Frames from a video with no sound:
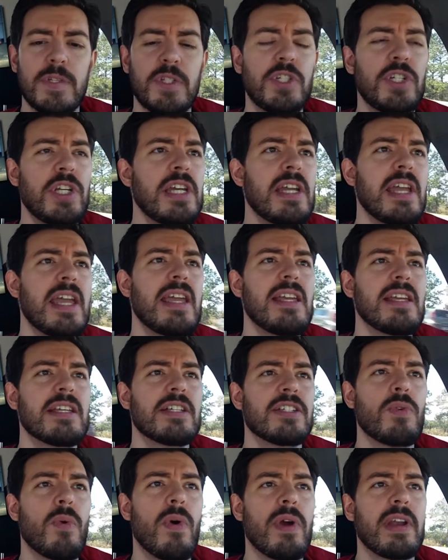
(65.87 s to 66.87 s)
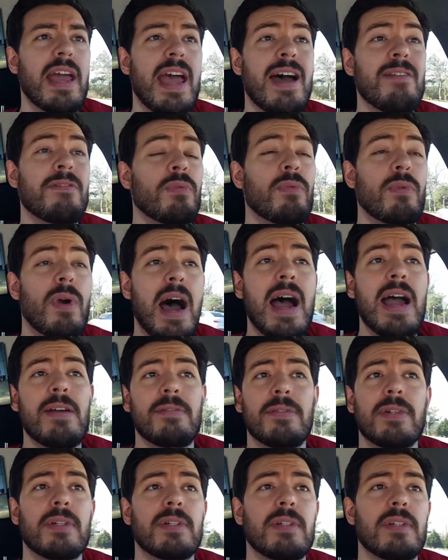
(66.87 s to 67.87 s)
She is going to have a
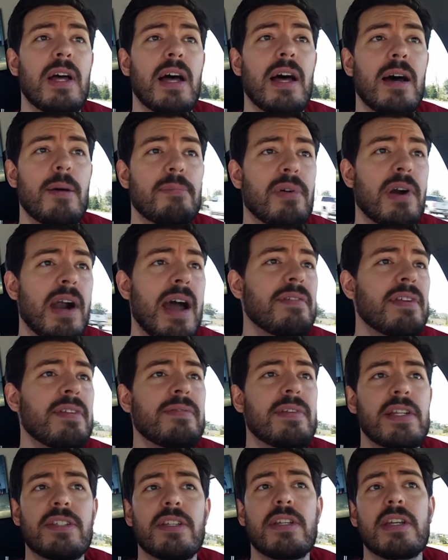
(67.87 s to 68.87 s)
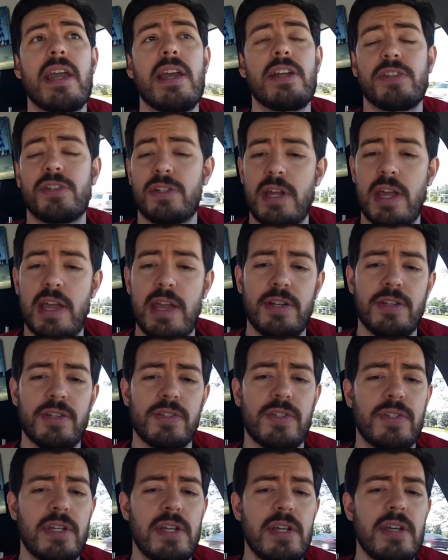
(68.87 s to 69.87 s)
rival private investigation
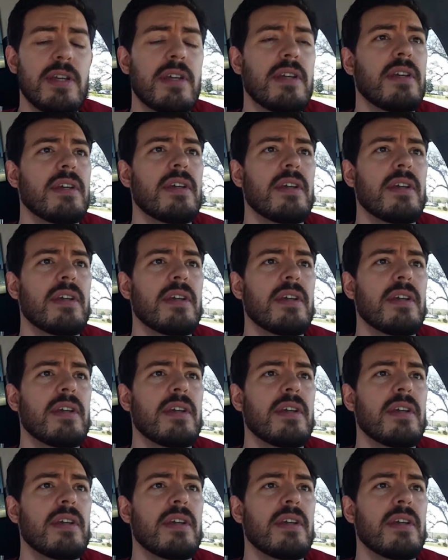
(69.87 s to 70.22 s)
agency